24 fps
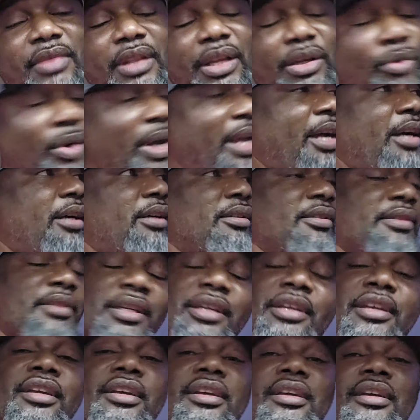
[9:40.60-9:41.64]
Well,
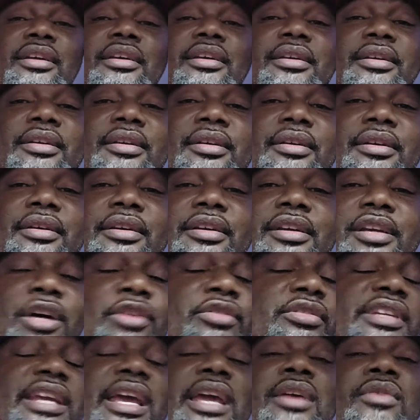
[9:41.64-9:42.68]

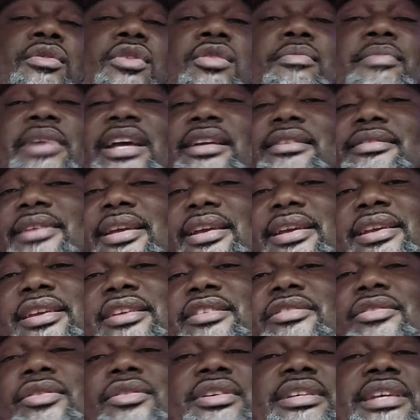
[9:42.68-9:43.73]
Coach Kane Wommack say he
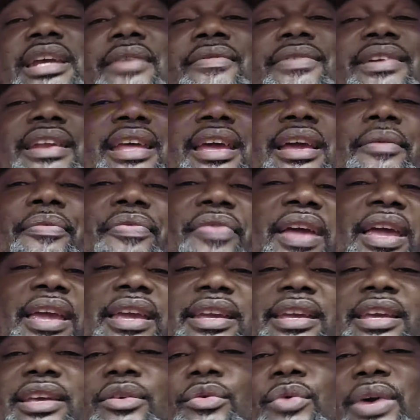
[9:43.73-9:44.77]
ain't showing you every damn
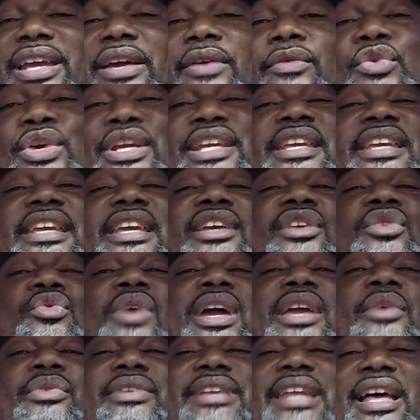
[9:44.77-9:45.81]
thing anyway. If we can get
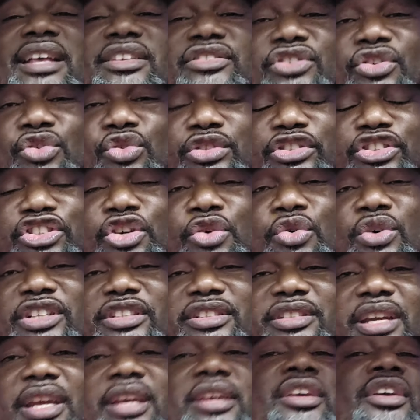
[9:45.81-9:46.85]
away without showing
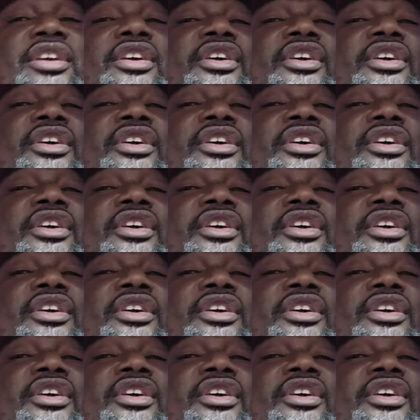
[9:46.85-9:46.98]
shit,